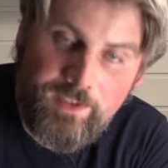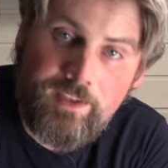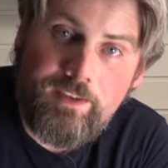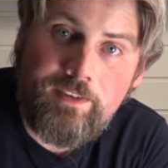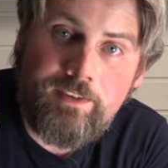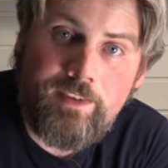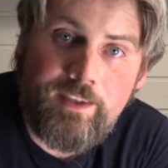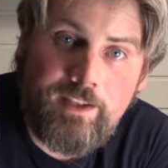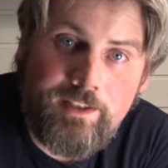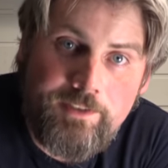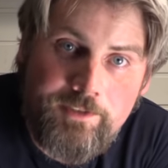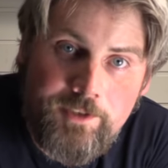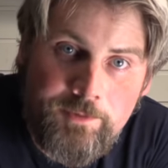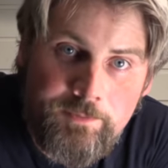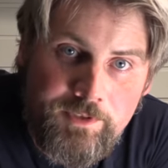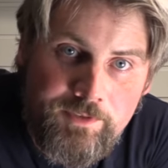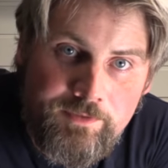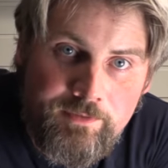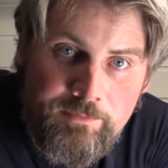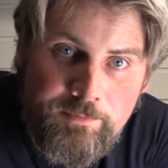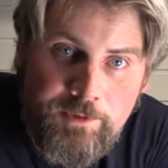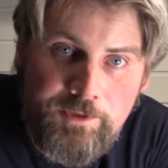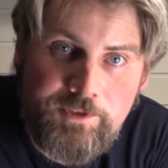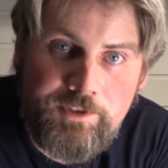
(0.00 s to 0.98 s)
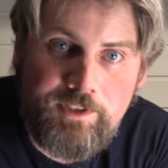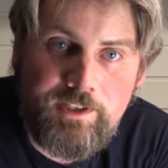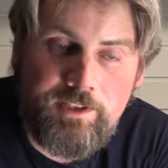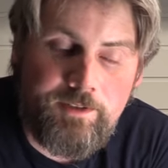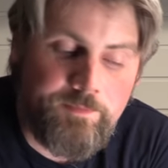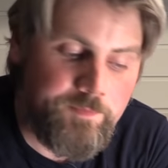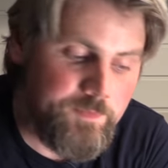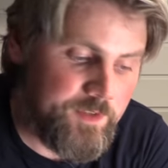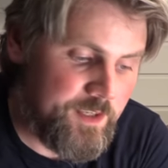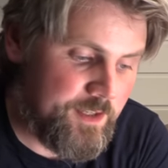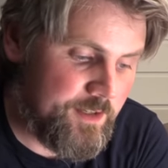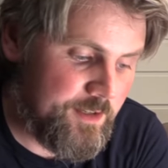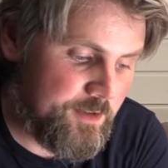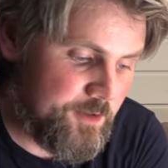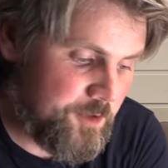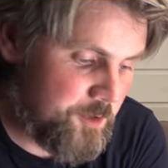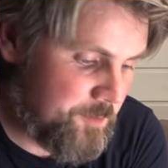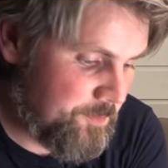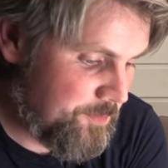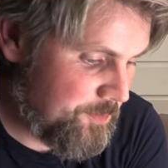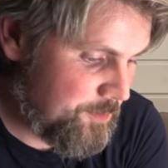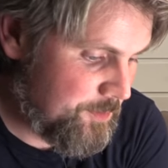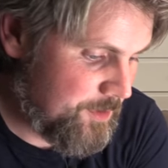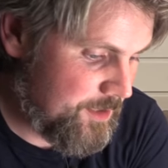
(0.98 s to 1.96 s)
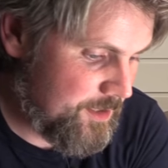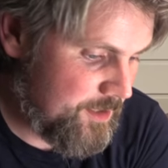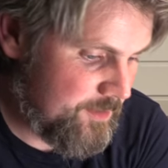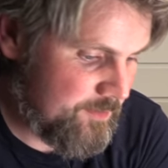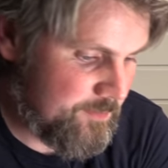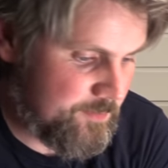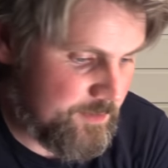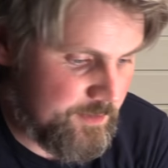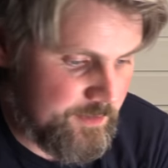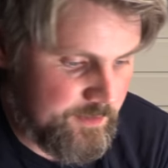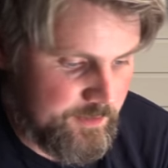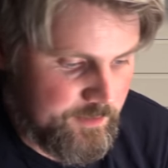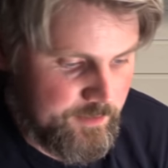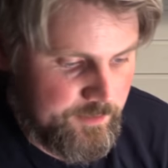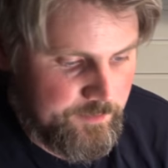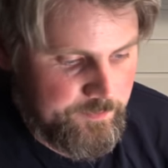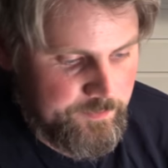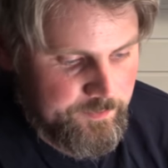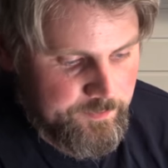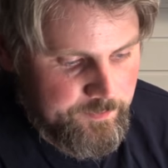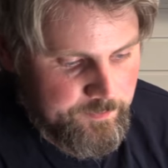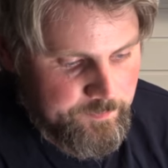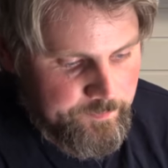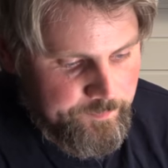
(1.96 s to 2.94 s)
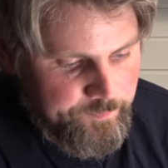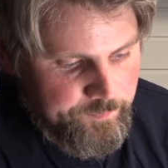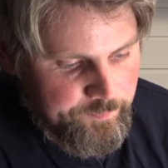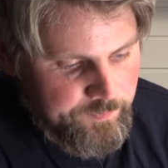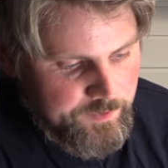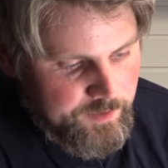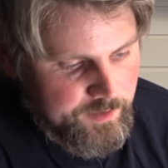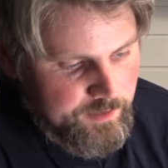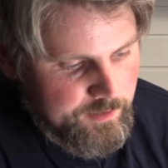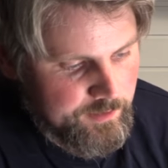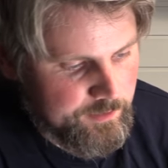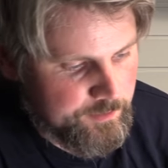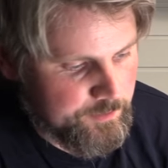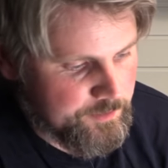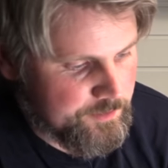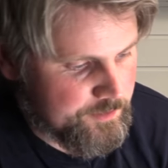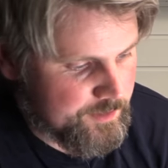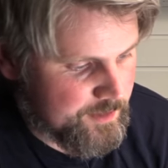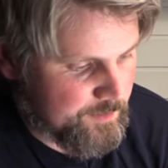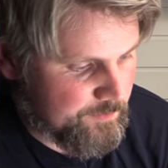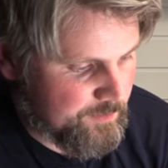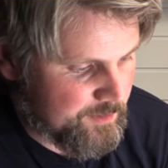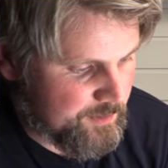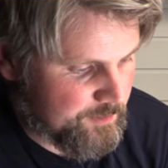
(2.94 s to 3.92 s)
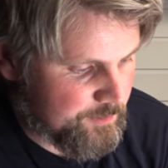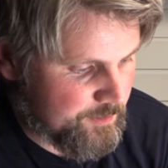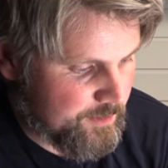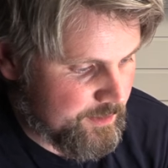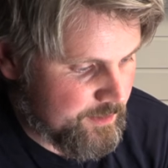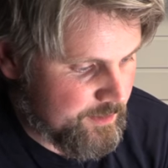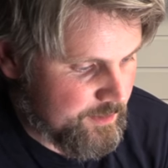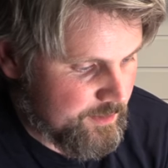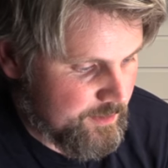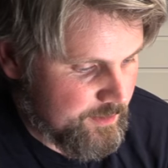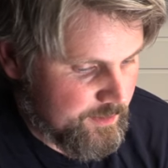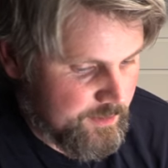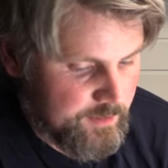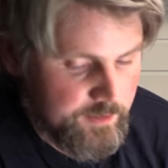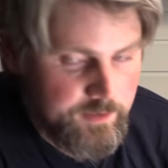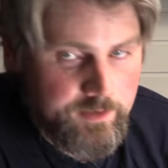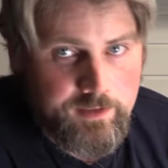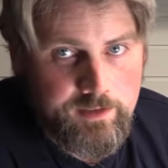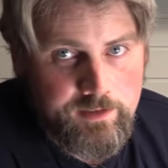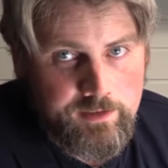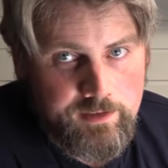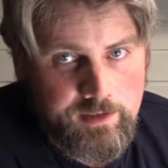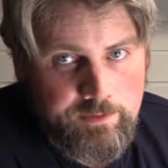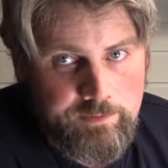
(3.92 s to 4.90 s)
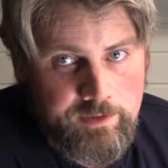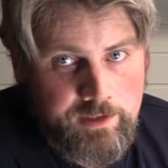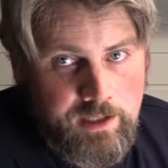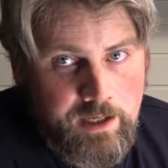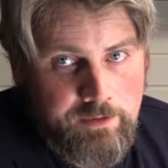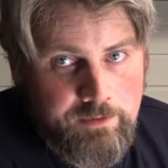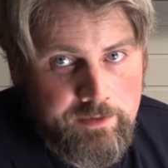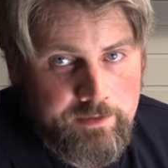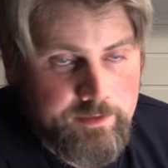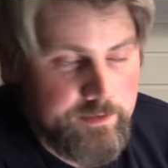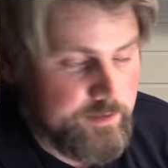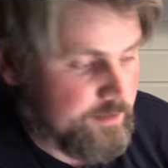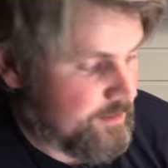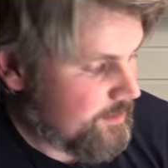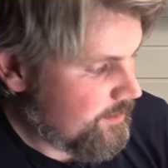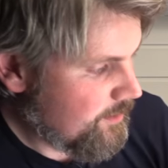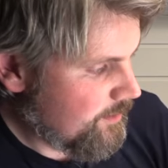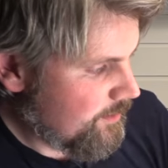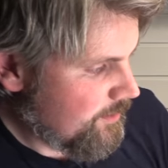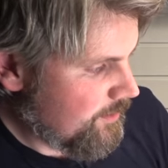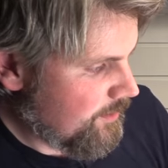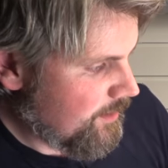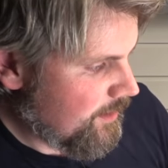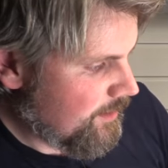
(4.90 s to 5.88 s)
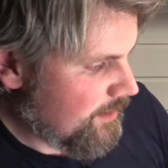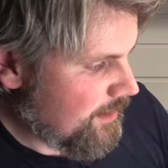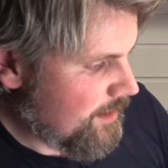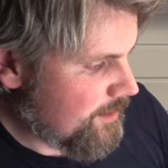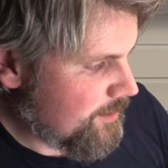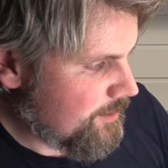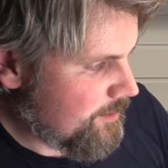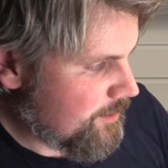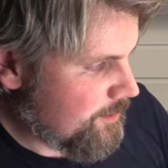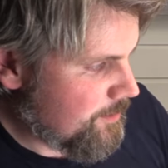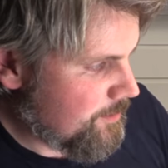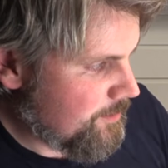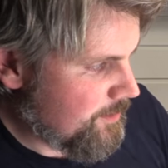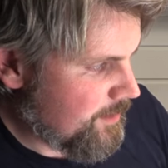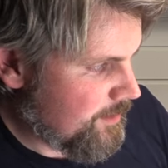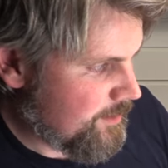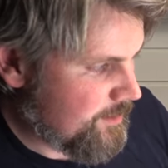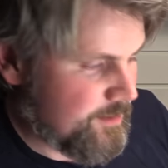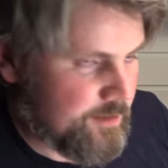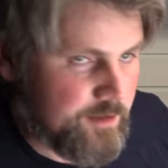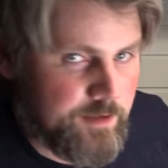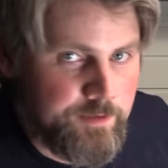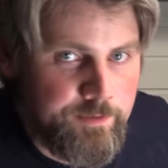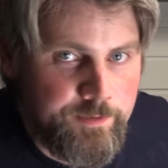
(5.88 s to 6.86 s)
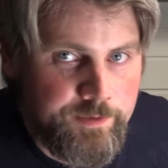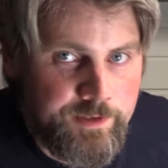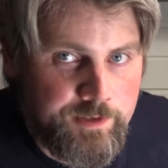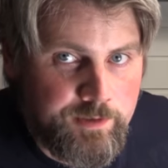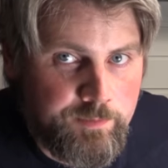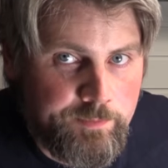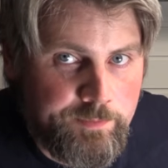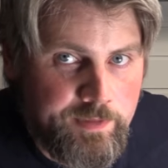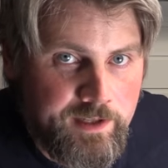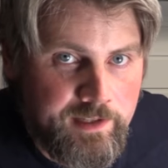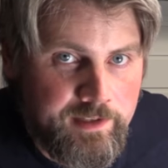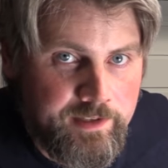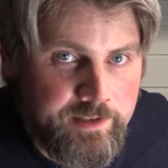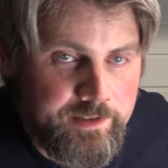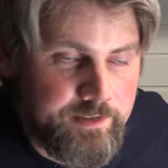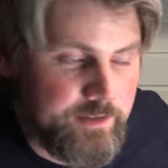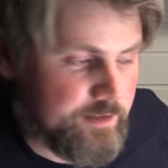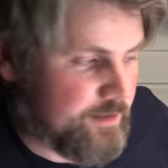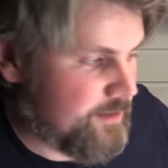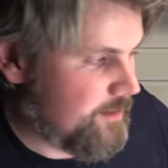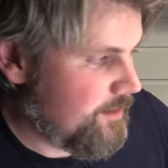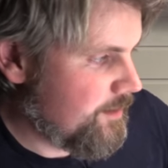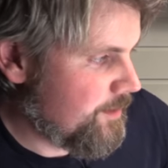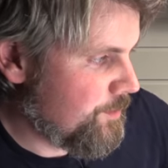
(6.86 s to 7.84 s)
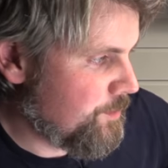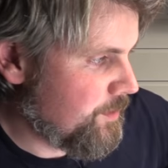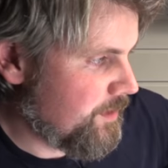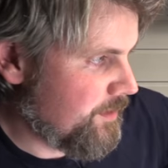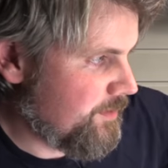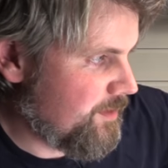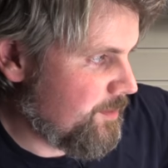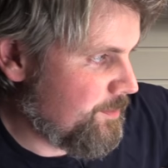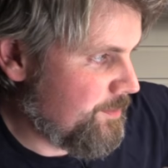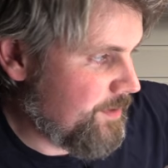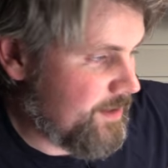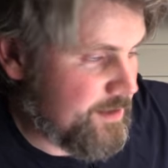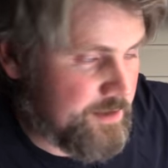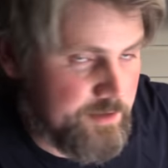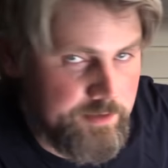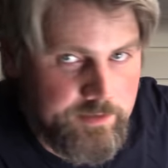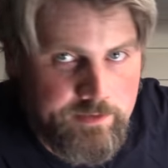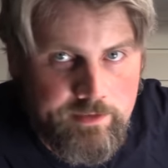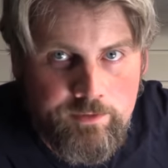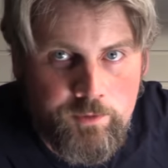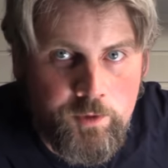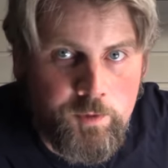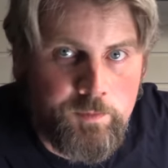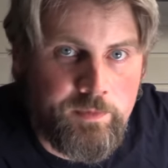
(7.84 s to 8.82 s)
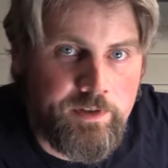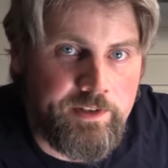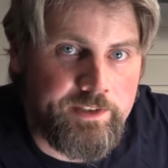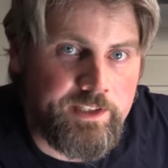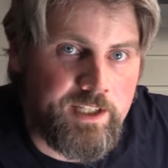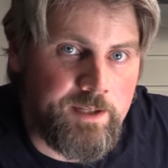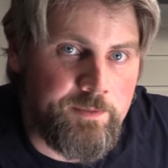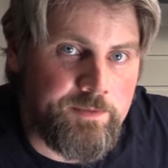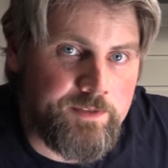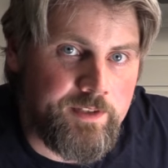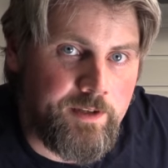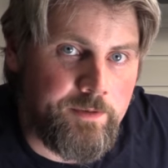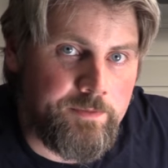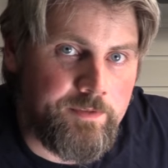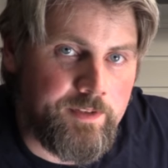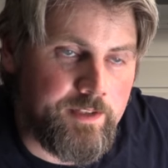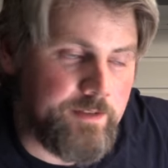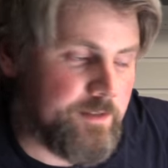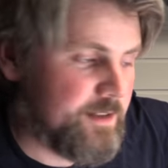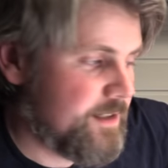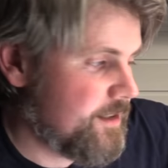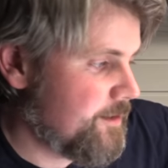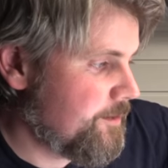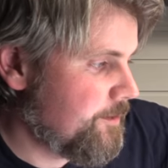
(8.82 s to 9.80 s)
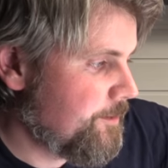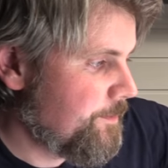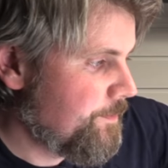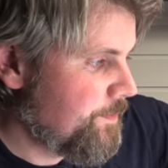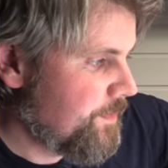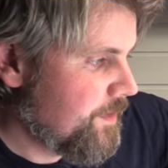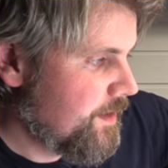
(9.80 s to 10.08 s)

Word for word: thanks so much for watching, and I hope you have uh, learned something today. If you haven't, at least know that Star Wars Rebellion is one of the best two-player games out there now.